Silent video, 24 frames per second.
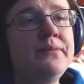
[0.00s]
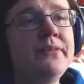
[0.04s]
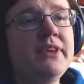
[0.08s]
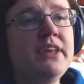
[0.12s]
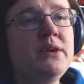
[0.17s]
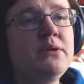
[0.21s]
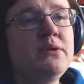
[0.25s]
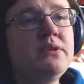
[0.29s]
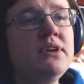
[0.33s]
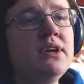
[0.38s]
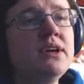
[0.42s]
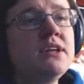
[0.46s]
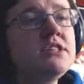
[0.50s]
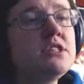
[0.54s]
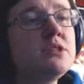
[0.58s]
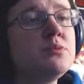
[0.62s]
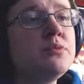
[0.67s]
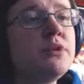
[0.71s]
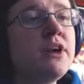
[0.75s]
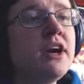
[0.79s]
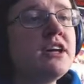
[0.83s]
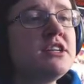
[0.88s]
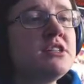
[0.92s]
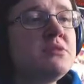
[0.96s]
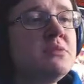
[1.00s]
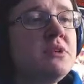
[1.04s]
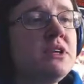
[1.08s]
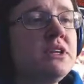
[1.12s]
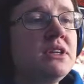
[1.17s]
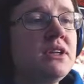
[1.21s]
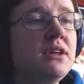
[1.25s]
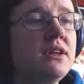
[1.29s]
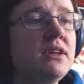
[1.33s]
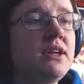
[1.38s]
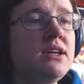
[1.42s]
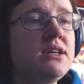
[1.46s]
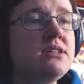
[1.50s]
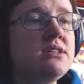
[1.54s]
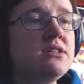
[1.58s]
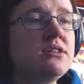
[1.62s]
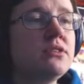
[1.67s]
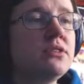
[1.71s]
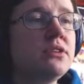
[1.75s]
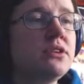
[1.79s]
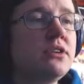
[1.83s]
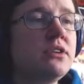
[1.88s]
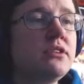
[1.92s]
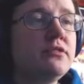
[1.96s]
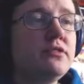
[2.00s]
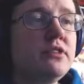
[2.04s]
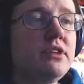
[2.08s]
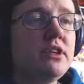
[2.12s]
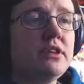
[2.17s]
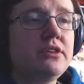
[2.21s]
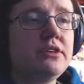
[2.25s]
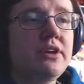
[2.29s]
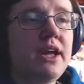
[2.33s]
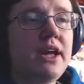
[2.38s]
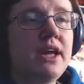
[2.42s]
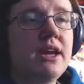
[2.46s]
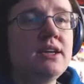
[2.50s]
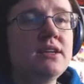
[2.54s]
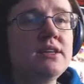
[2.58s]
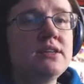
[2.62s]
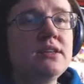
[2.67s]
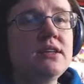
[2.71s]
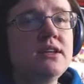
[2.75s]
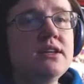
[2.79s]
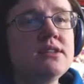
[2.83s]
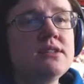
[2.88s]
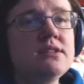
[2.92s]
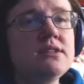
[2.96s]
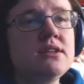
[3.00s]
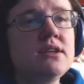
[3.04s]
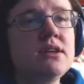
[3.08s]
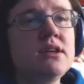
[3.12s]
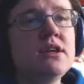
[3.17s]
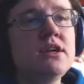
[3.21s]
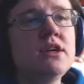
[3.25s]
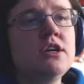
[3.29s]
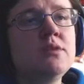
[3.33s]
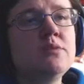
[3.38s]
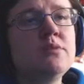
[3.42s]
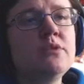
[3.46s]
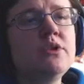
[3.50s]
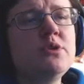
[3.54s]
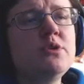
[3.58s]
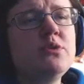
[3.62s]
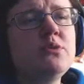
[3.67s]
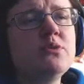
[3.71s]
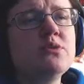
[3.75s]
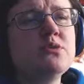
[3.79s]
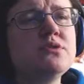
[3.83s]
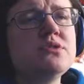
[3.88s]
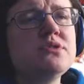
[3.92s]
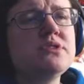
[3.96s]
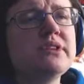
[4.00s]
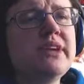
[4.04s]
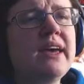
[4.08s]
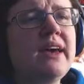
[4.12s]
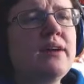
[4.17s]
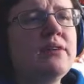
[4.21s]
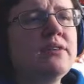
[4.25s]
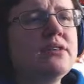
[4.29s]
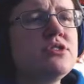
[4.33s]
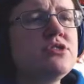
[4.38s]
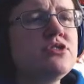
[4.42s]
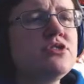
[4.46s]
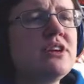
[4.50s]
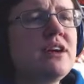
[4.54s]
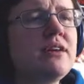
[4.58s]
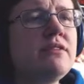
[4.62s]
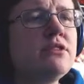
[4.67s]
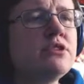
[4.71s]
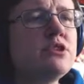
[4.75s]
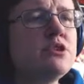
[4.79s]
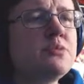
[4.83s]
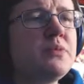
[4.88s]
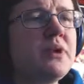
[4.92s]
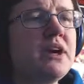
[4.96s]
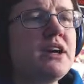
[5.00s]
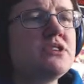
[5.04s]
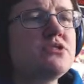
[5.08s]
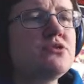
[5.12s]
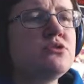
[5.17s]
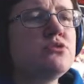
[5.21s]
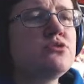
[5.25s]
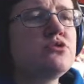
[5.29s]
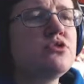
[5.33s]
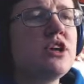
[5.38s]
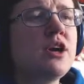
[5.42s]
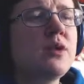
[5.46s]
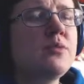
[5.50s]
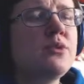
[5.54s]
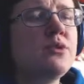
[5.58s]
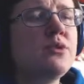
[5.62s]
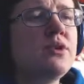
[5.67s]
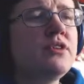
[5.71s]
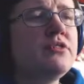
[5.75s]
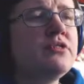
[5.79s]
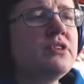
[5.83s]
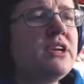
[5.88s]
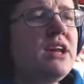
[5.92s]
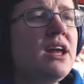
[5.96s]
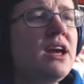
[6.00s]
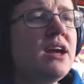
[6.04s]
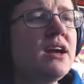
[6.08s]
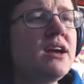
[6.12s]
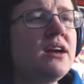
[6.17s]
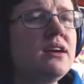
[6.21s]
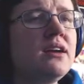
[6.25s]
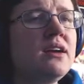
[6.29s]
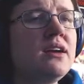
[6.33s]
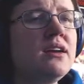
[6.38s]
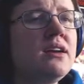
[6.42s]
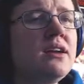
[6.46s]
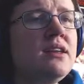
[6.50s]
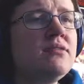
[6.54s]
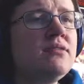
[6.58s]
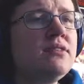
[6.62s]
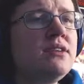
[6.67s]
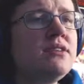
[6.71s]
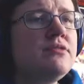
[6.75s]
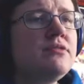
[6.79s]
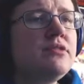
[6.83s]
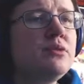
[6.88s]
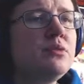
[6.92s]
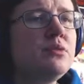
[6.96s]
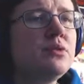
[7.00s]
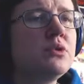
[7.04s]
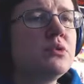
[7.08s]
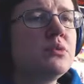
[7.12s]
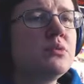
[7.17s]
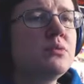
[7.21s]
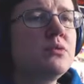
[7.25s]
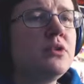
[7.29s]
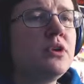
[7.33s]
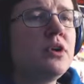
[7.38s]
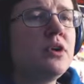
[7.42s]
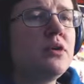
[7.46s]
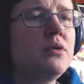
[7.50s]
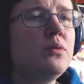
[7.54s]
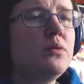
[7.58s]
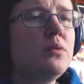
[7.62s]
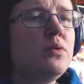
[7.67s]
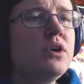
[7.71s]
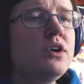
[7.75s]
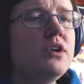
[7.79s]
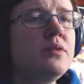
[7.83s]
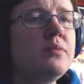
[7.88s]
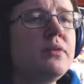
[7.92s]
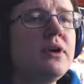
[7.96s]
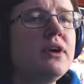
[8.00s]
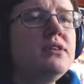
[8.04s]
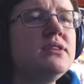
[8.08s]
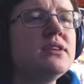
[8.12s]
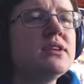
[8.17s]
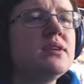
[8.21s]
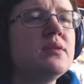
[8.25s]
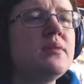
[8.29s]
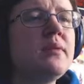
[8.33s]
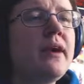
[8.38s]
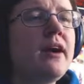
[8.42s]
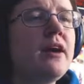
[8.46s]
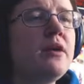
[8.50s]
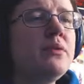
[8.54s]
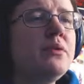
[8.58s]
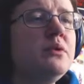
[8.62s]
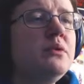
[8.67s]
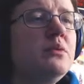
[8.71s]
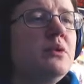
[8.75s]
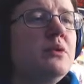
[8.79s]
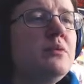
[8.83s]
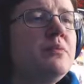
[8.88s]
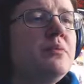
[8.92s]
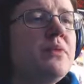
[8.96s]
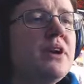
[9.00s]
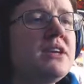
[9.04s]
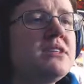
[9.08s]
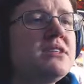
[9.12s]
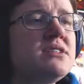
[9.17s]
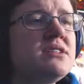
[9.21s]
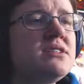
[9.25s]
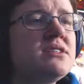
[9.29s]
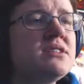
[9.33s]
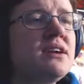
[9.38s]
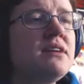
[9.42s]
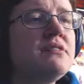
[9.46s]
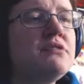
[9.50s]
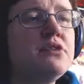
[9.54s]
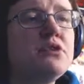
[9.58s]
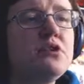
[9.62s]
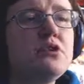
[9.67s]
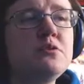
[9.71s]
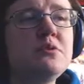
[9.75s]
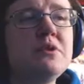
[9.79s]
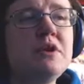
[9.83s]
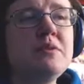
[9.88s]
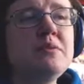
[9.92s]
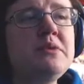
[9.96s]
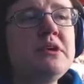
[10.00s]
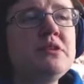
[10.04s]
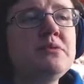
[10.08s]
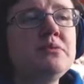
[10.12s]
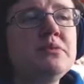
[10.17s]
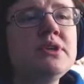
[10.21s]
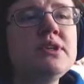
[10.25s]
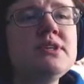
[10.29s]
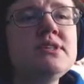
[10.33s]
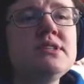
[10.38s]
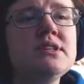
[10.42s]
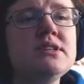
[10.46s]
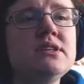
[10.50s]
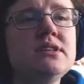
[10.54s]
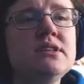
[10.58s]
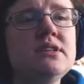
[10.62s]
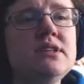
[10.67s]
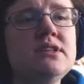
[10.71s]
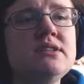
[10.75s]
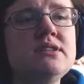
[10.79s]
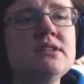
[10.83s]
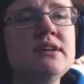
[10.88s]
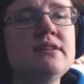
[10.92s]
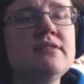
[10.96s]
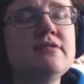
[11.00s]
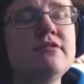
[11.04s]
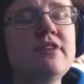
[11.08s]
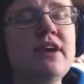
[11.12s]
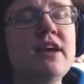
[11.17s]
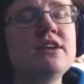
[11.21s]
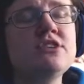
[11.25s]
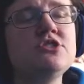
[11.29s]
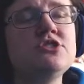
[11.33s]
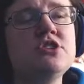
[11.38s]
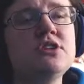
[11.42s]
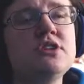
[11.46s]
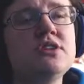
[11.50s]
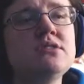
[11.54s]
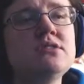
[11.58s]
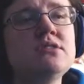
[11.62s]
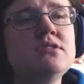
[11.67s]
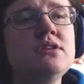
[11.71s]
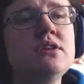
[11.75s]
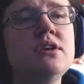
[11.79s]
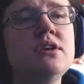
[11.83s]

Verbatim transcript: It would not surprise me in the least to learn of another hand in this. But whose? Countless travelers pass through Drybone every day, and even if it were one among them, how would we best discover who may be implicit in these vanishings?